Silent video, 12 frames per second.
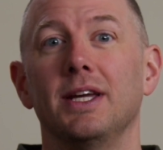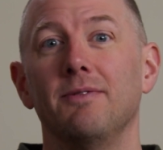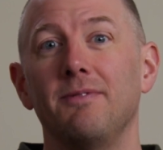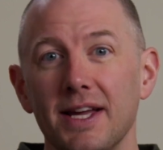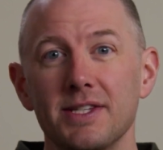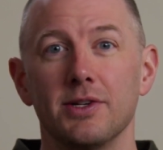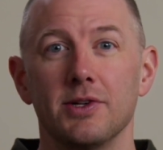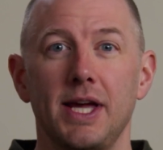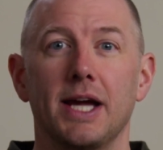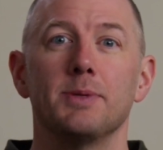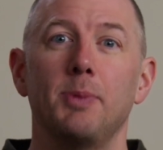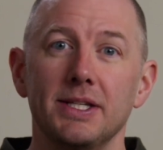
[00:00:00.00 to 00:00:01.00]
investors'
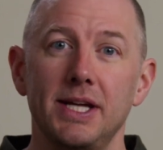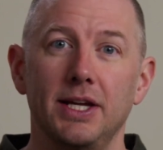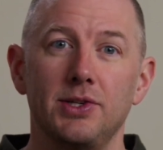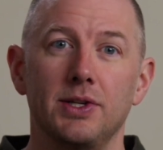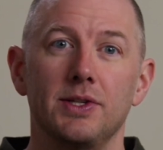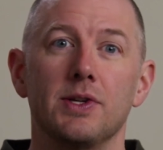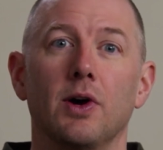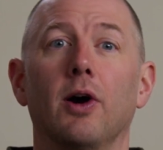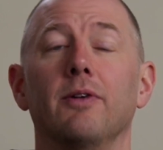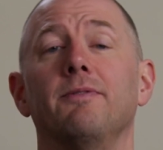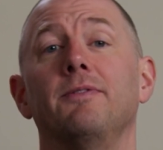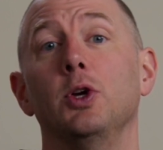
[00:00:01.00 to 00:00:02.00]
expectations
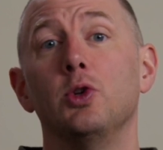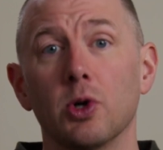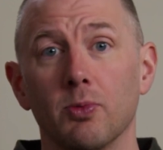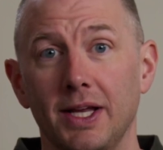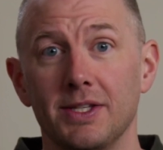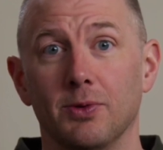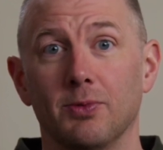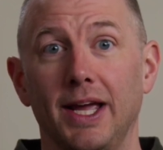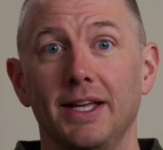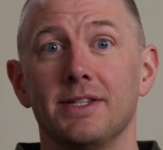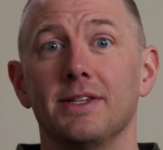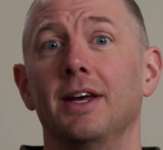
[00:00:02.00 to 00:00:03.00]
on future rental
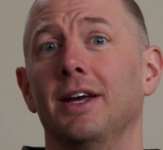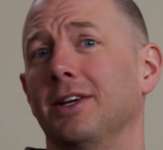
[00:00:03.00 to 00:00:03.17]
rates,